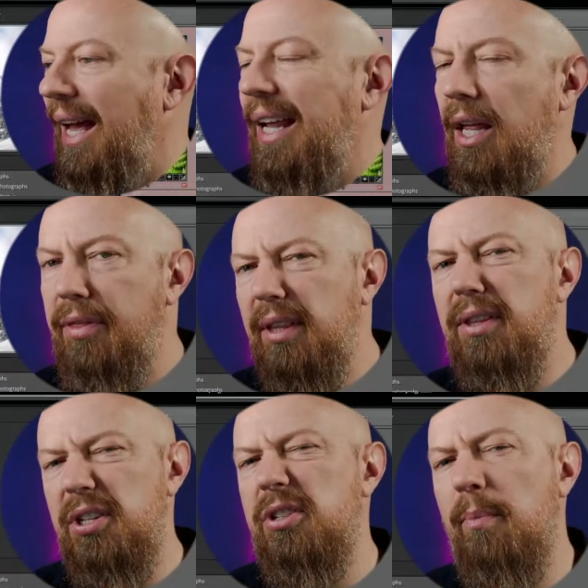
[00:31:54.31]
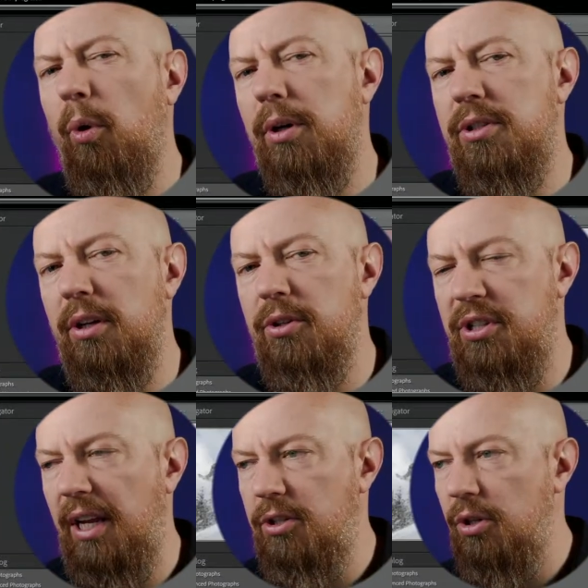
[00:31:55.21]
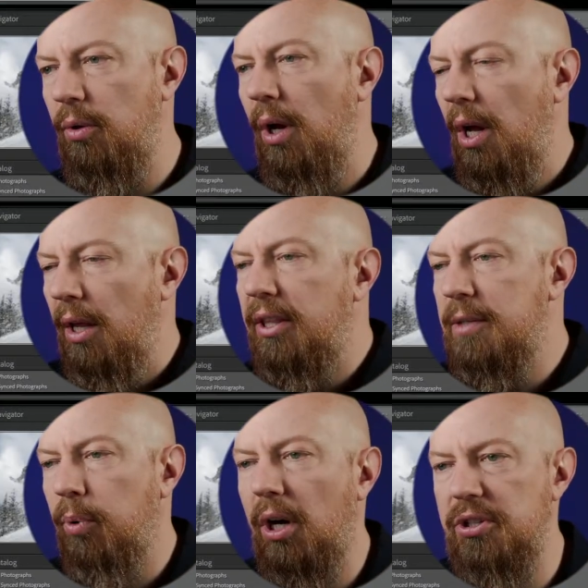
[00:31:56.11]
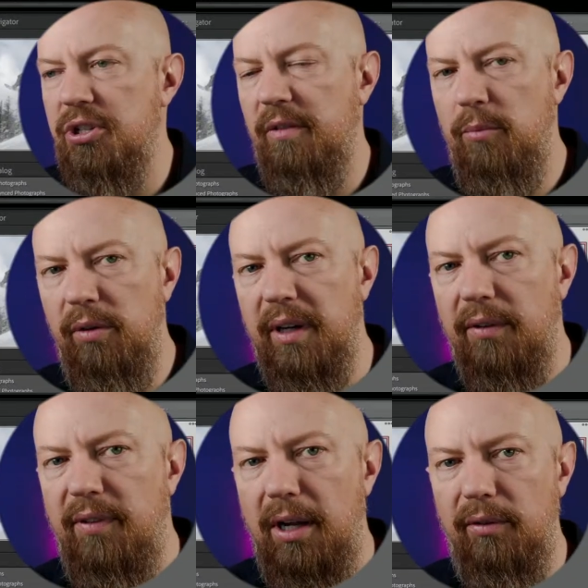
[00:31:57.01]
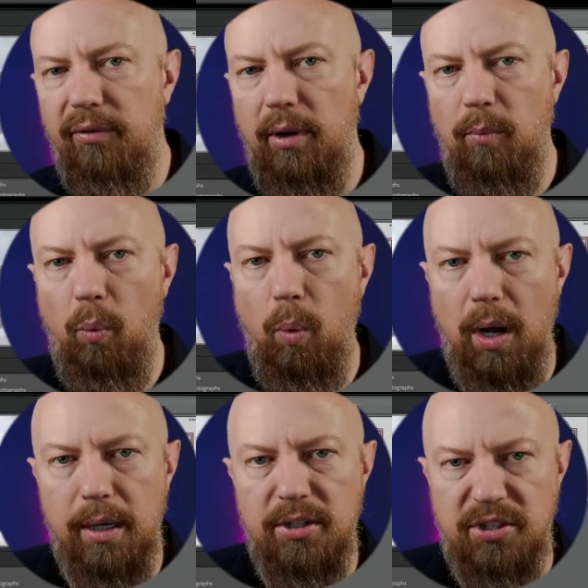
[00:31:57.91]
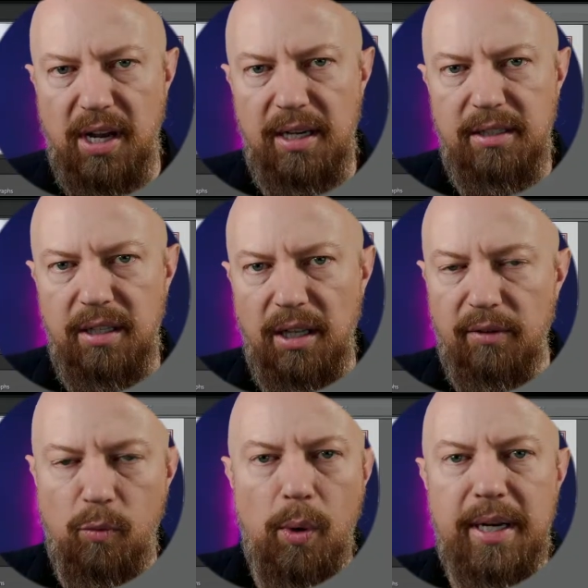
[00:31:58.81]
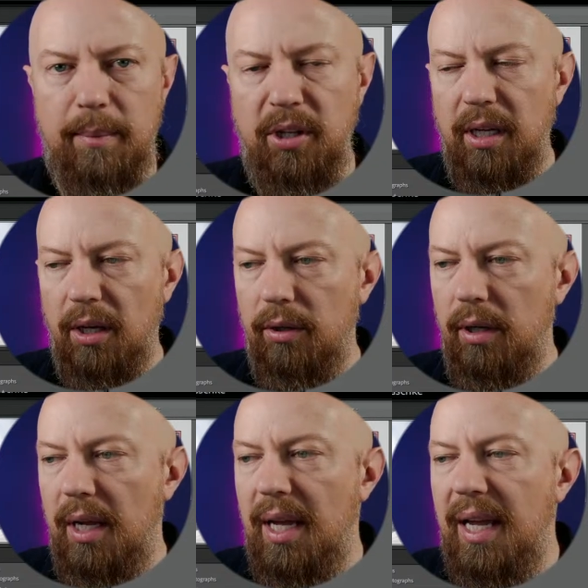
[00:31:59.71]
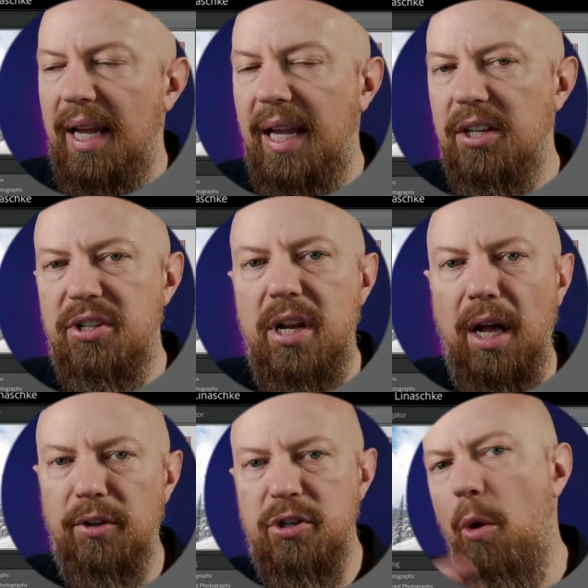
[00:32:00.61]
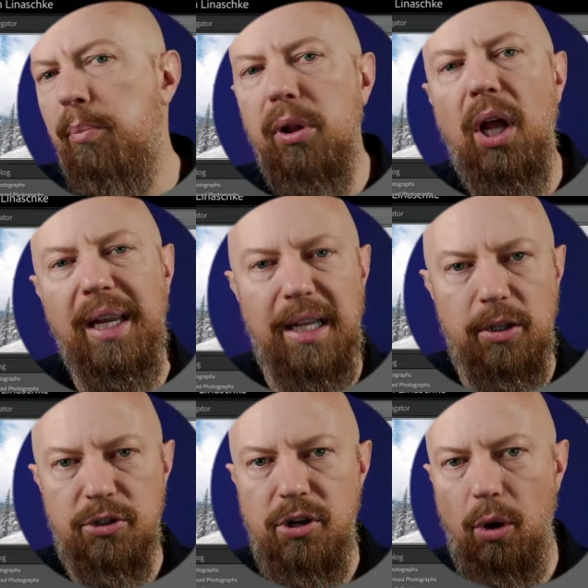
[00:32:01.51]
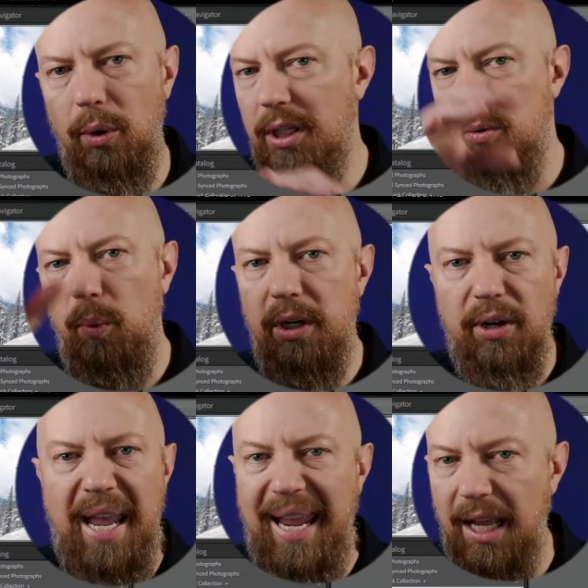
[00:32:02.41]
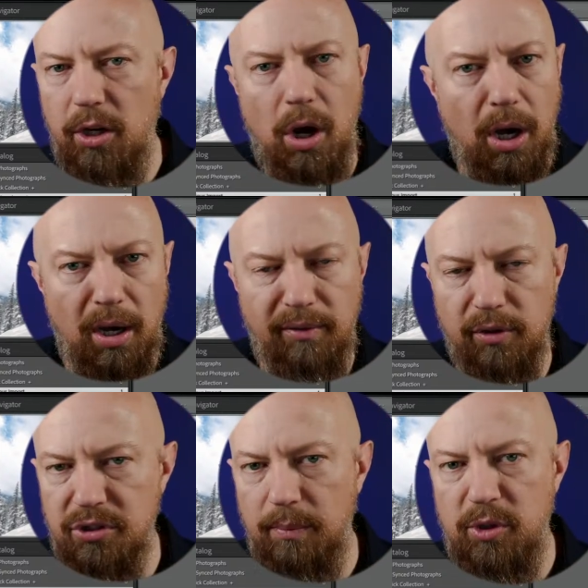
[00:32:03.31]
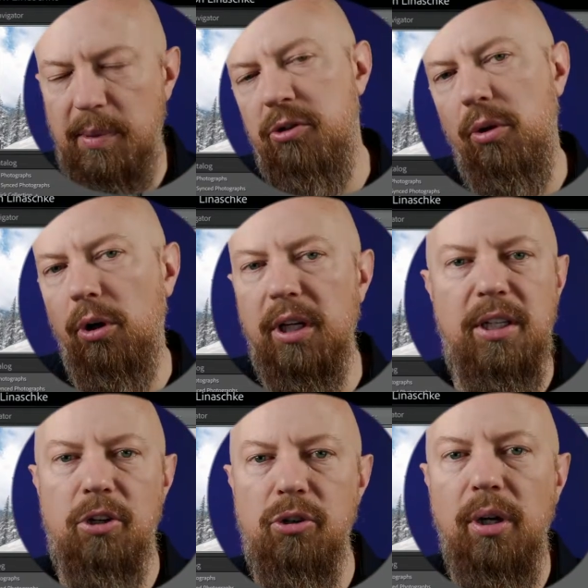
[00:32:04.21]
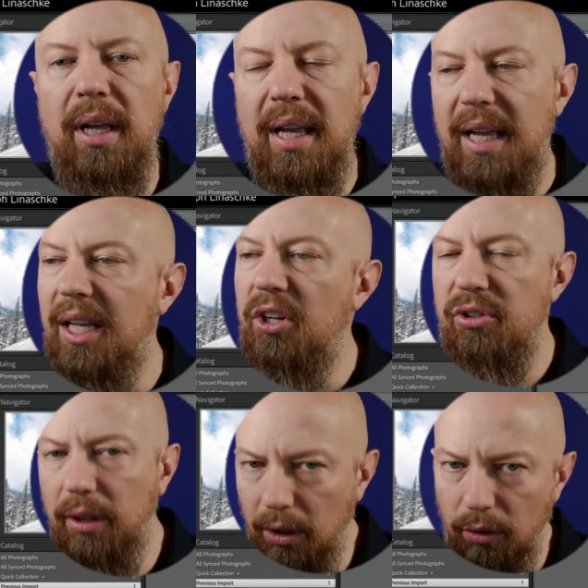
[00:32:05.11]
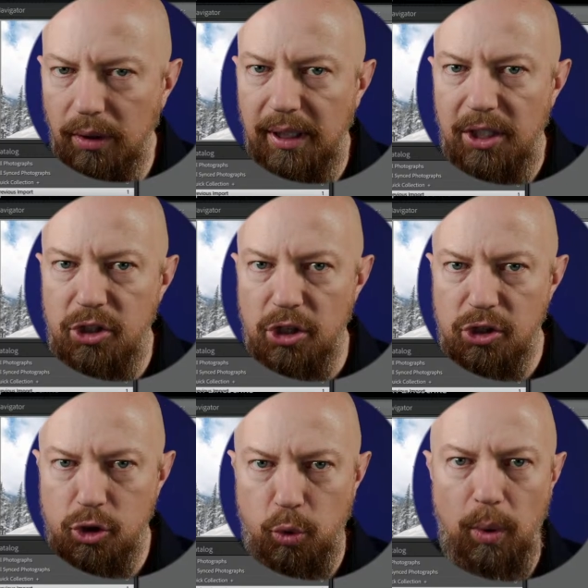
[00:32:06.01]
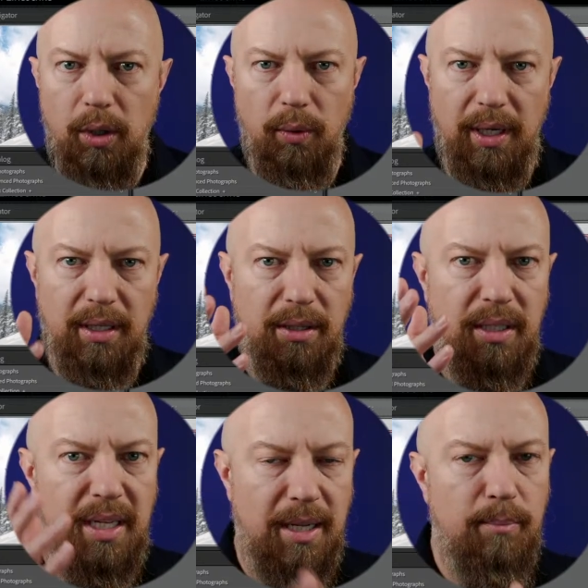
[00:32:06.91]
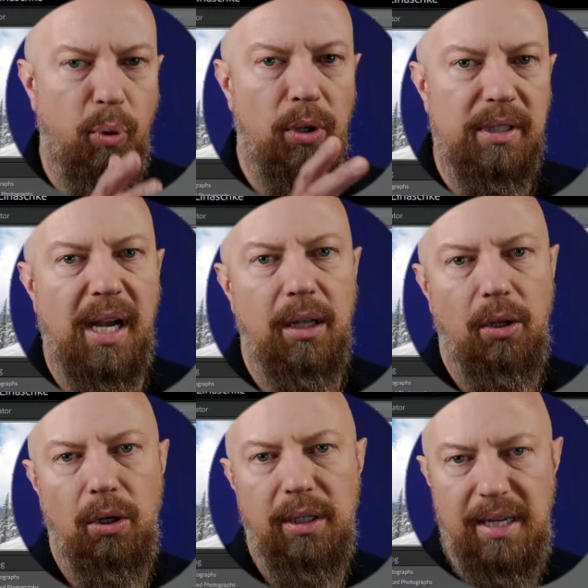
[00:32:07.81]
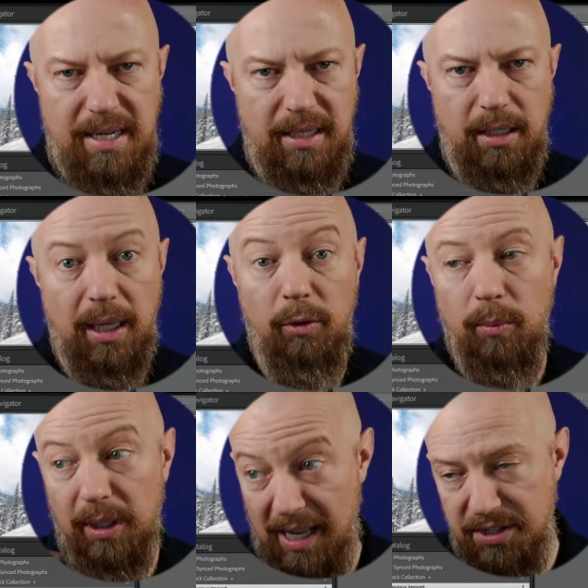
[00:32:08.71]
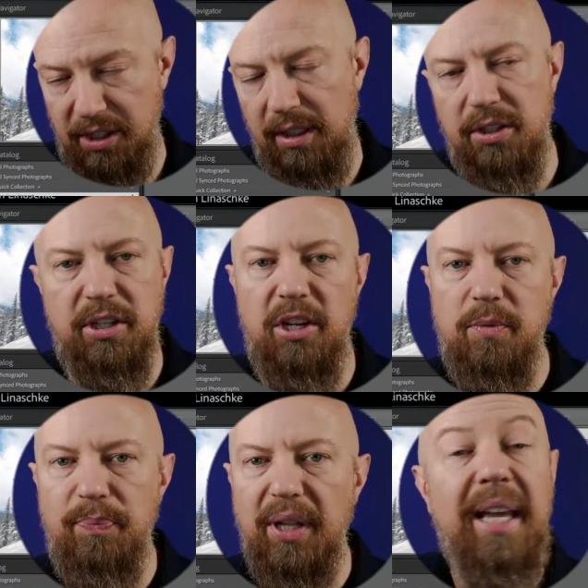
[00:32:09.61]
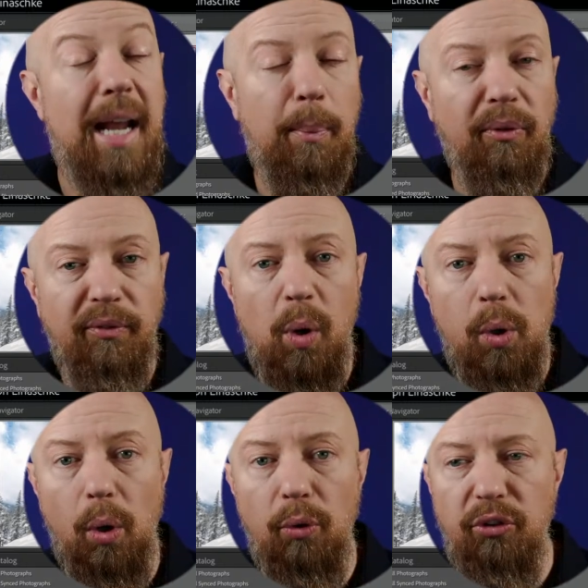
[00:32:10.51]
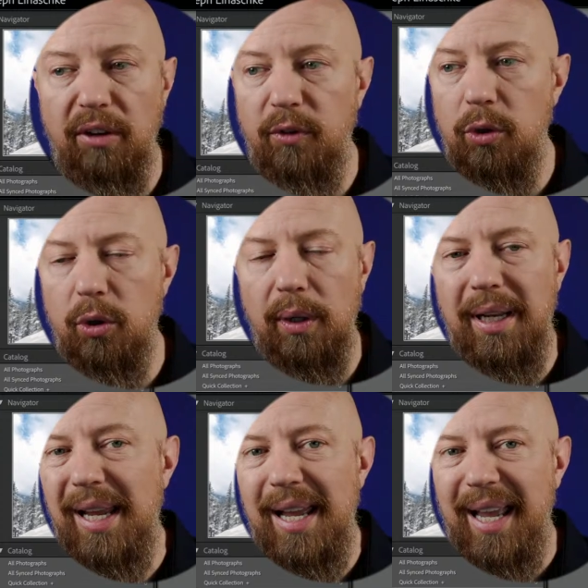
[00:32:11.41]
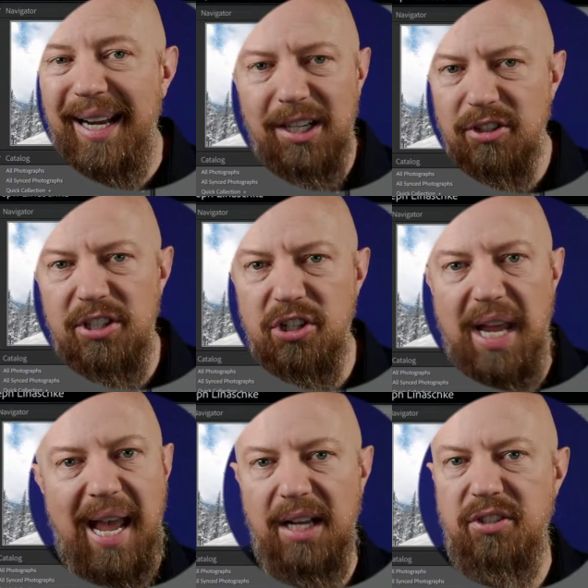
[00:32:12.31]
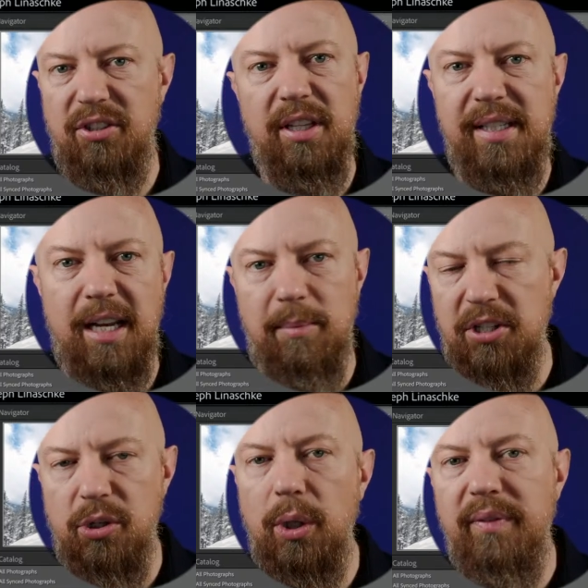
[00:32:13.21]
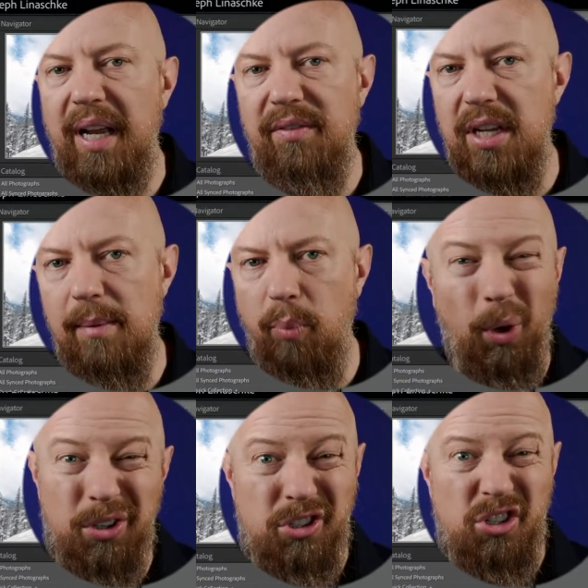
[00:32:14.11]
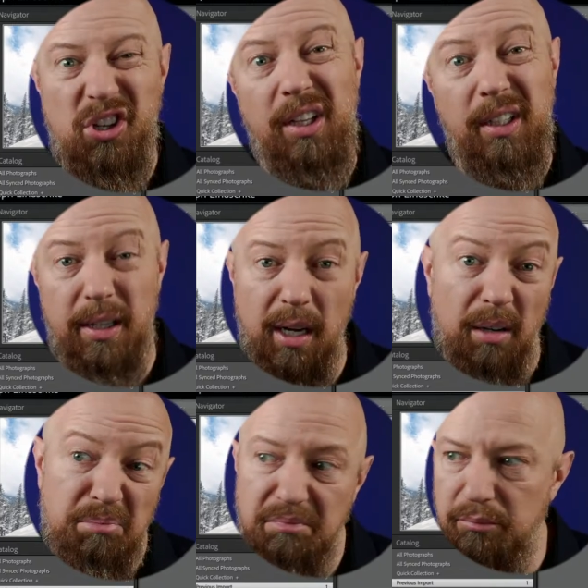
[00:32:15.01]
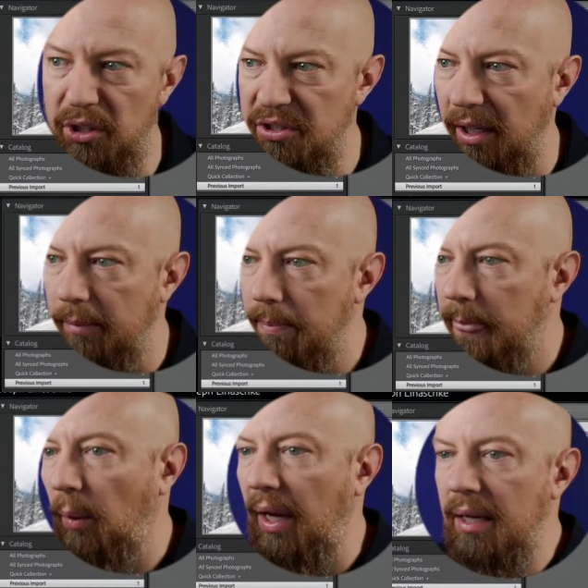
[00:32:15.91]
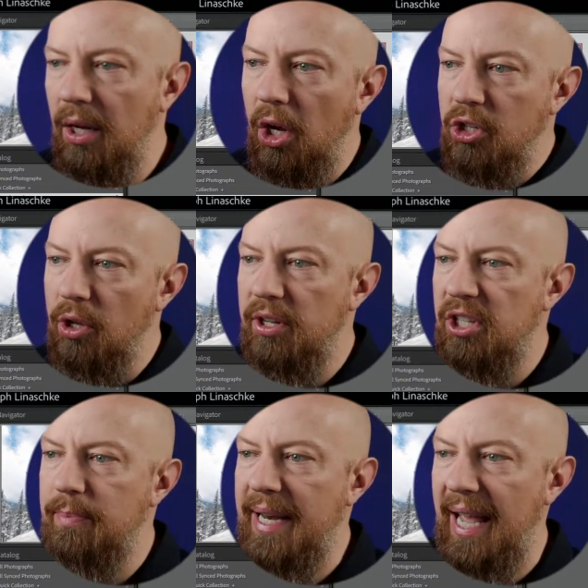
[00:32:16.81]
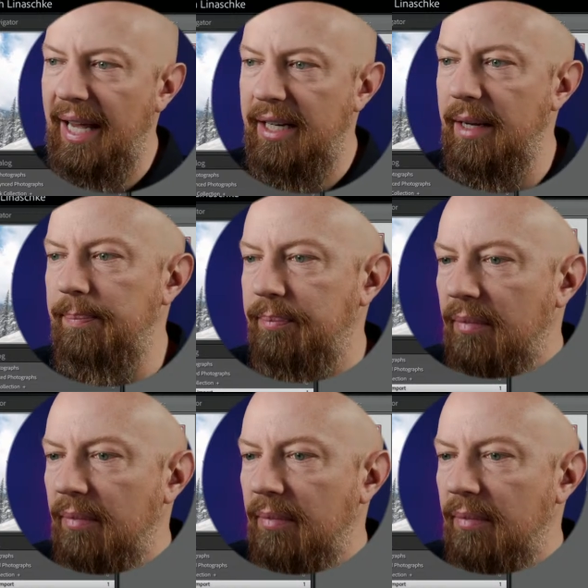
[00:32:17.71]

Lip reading: And I think this is important to understand too. This process of moving a file from one side to the other, from one app other, is not, there's no plugin. There's no like weird handoff or some special architecture. It is literally just triggering the import dialog in Lightroom Classic in this case. In Apple Photos, if you do it, it actually just adds it to the database. You don't even have the import. It's just suddenly there. Pretty slick. Okay, so this has been added in.